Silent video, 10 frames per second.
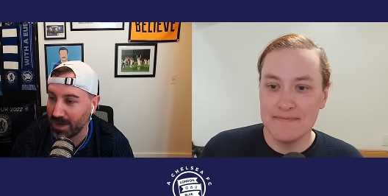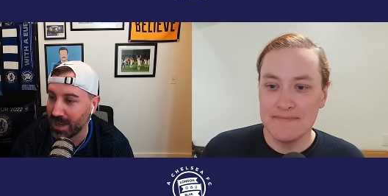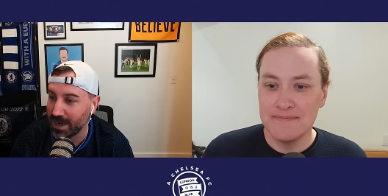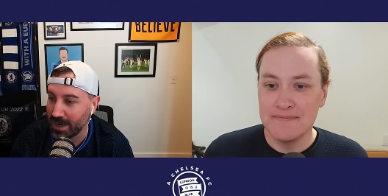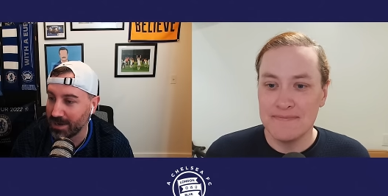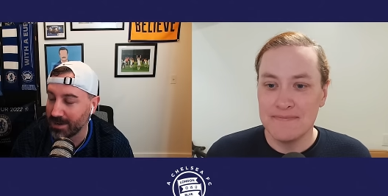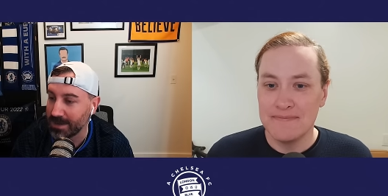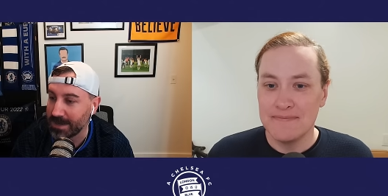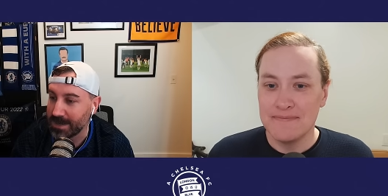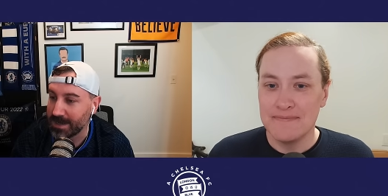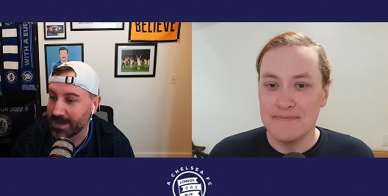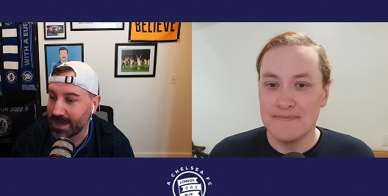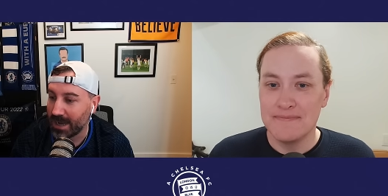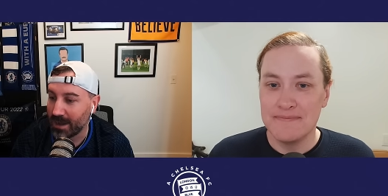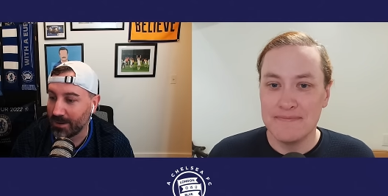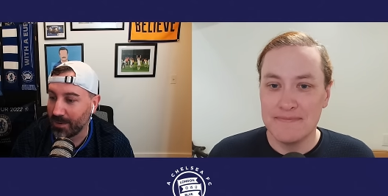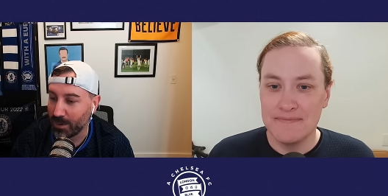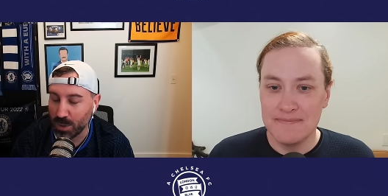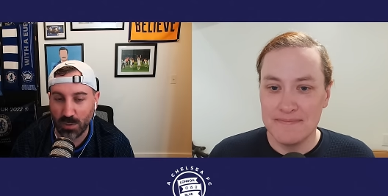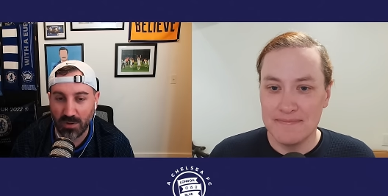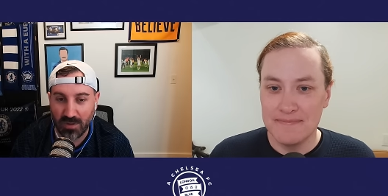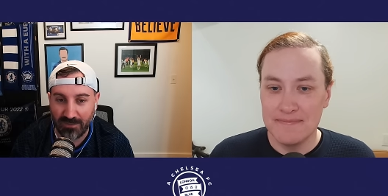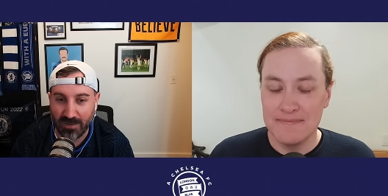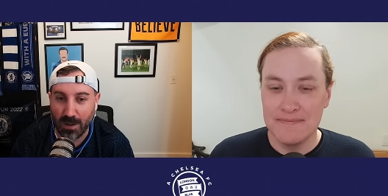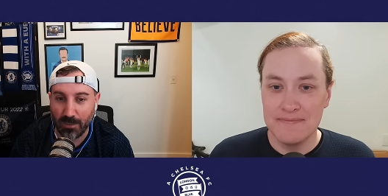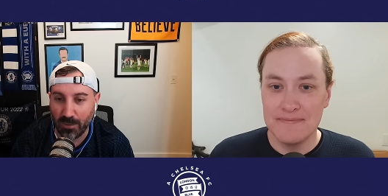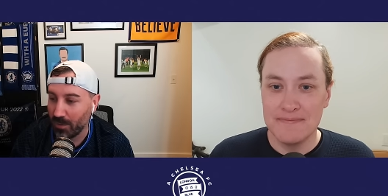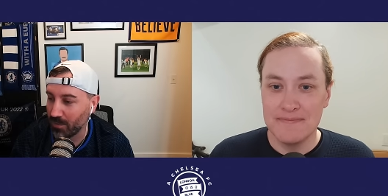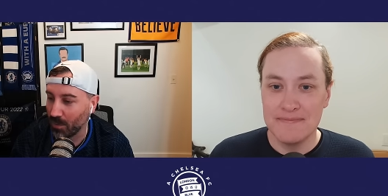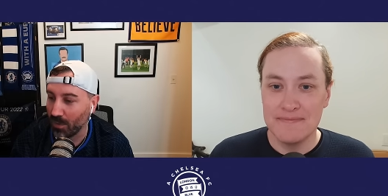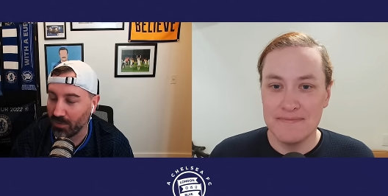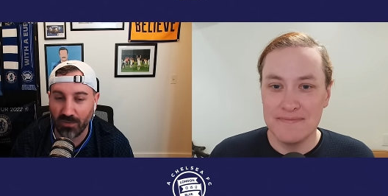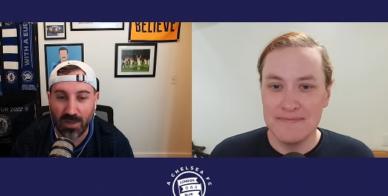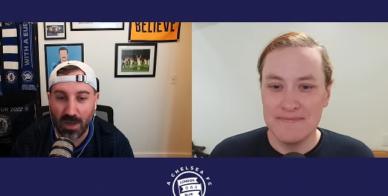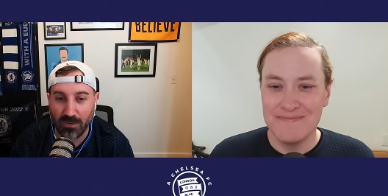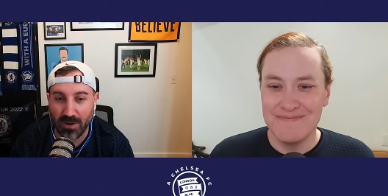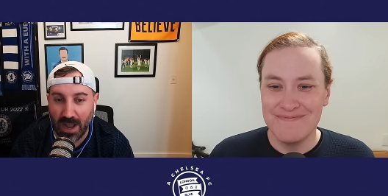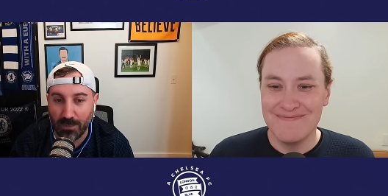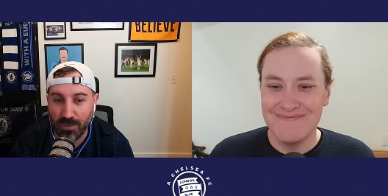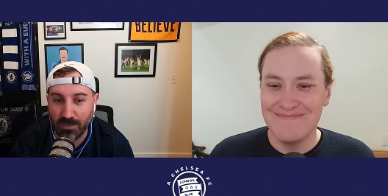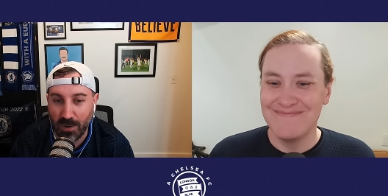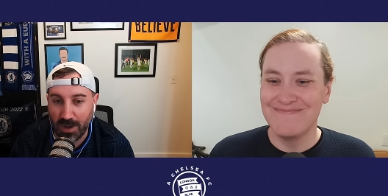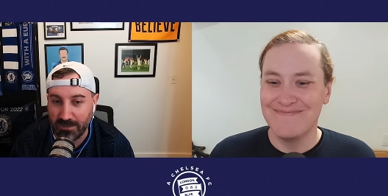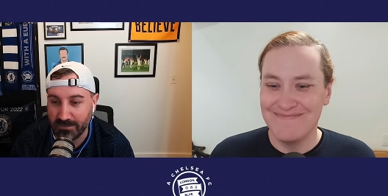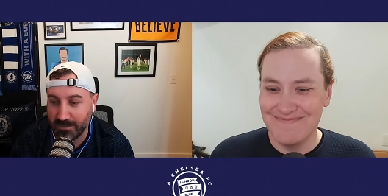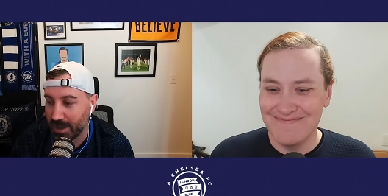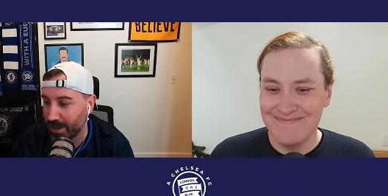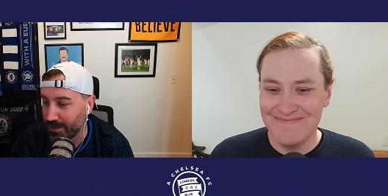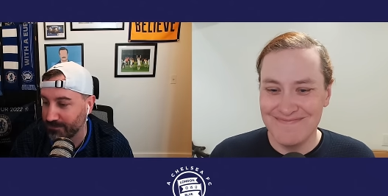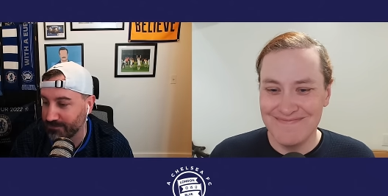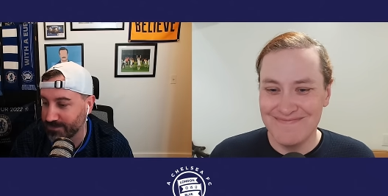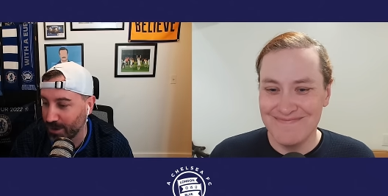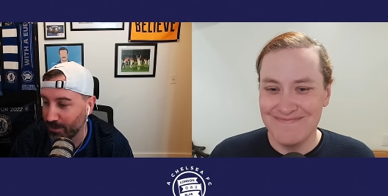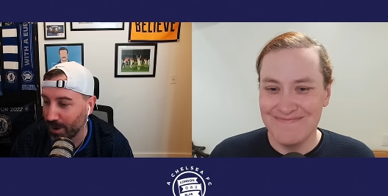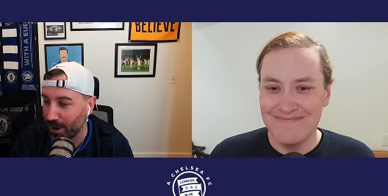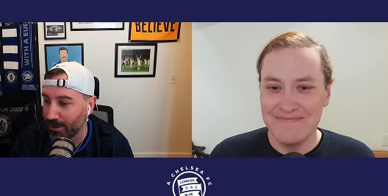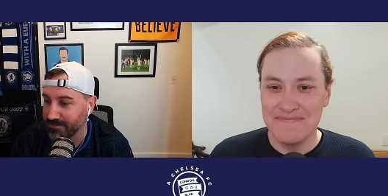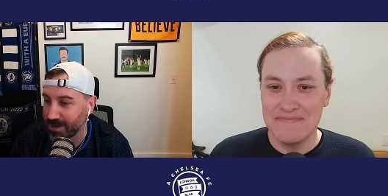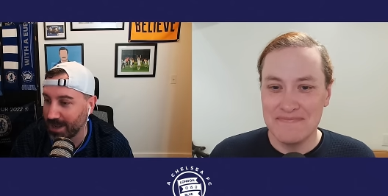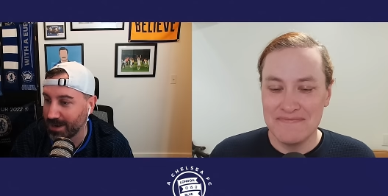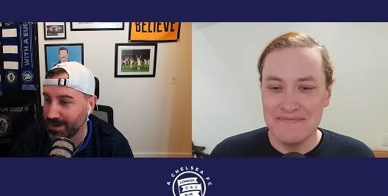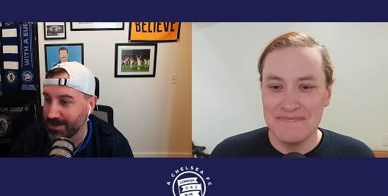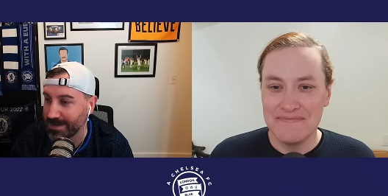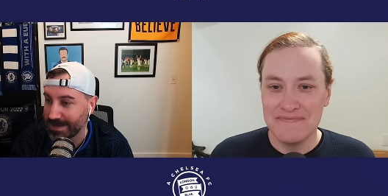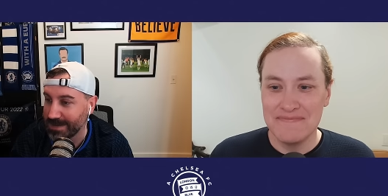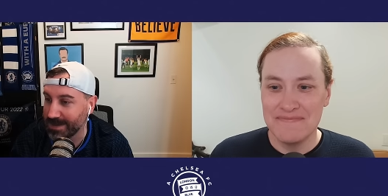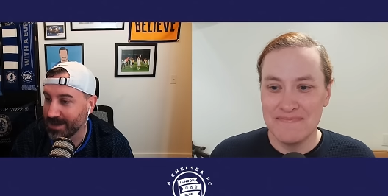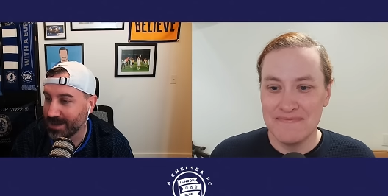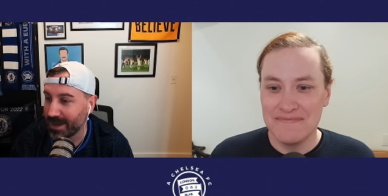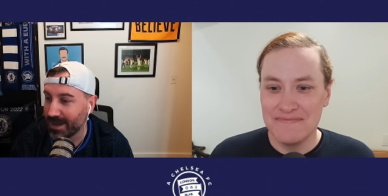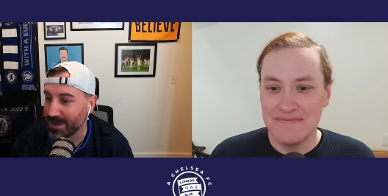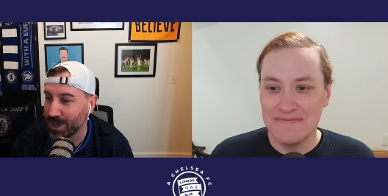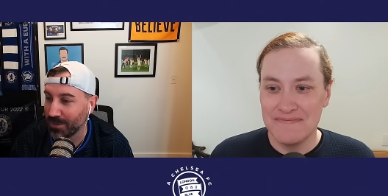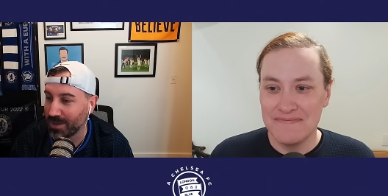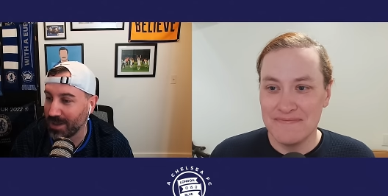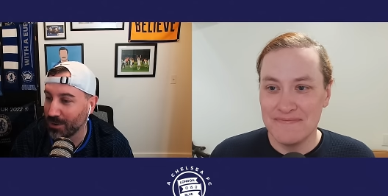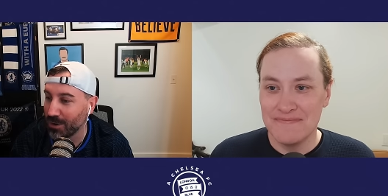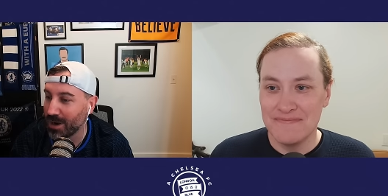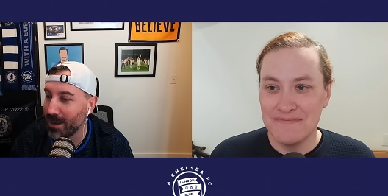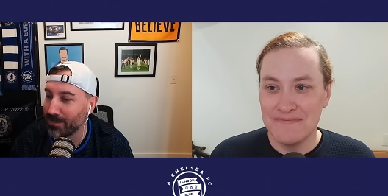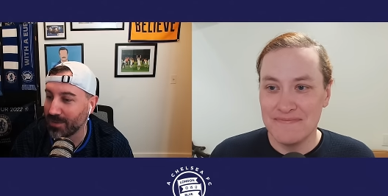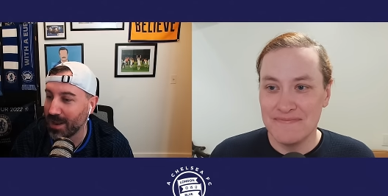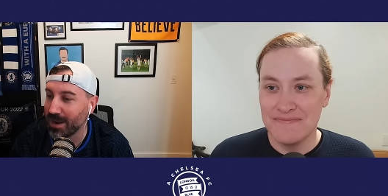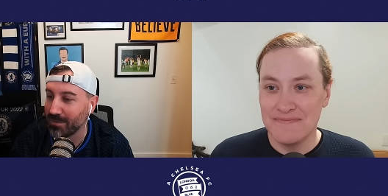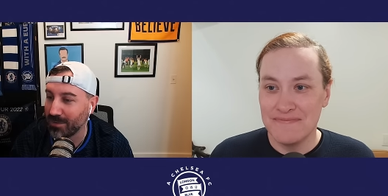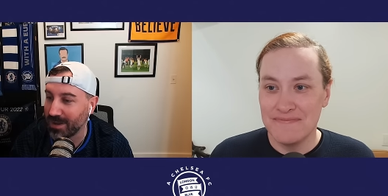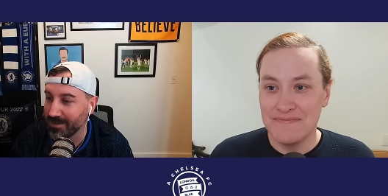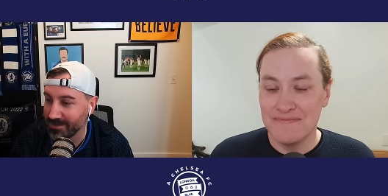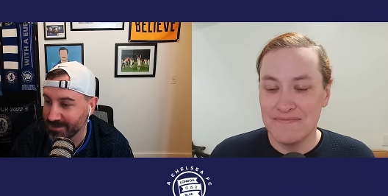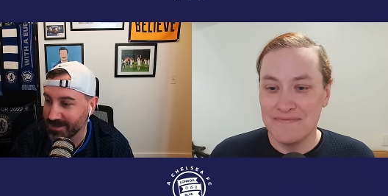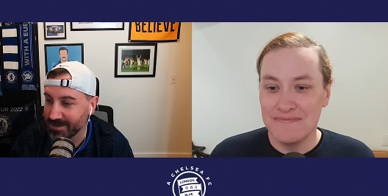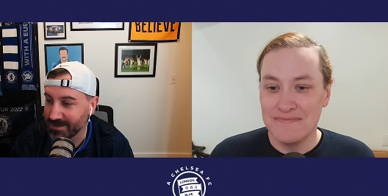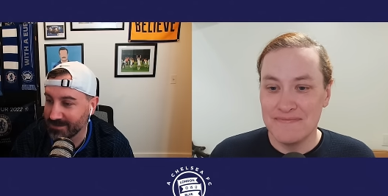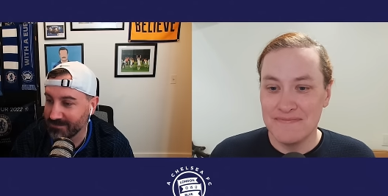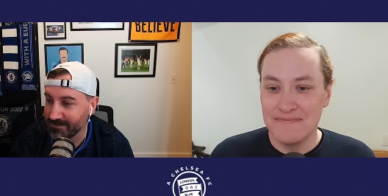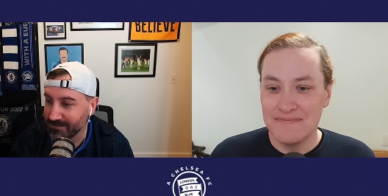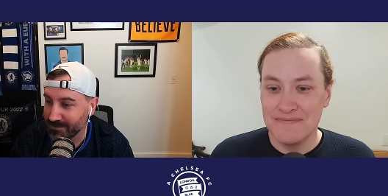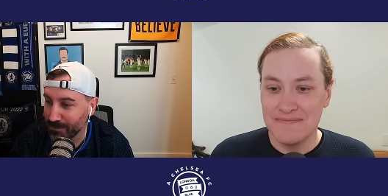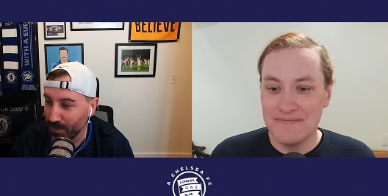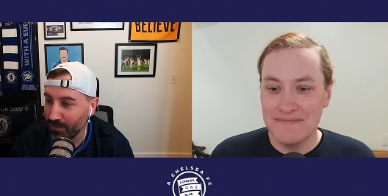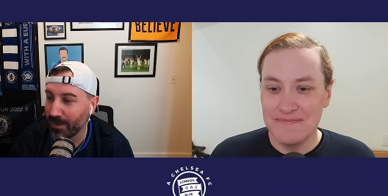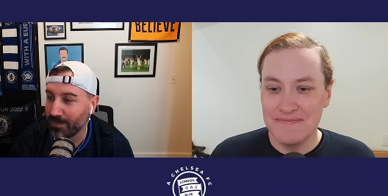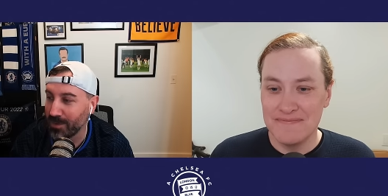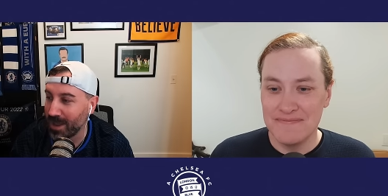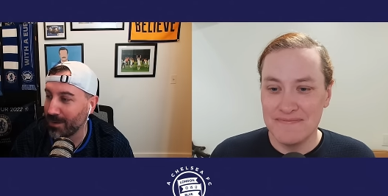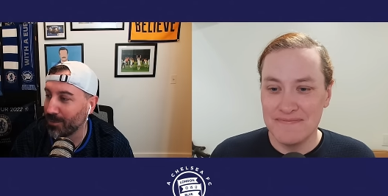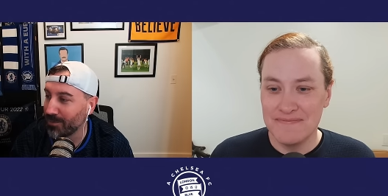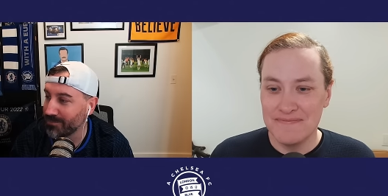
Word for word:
Speaker 1: did it. Um, I wish we would have saved a couple of those goals for the other games, but um, here we are. And uh, Chelsea could hypothetically move up the table